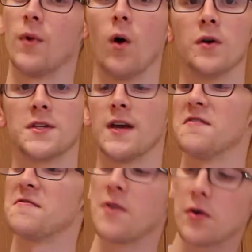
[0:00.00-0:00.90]
Or
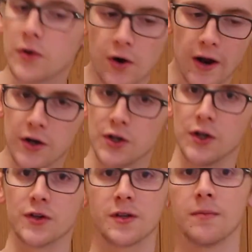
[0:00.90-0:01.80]
say, funnel your
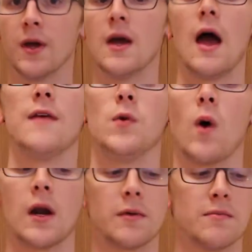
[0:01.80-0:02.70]
energy, or if you
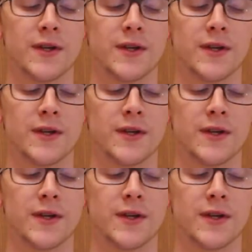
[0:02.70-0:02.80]
want to be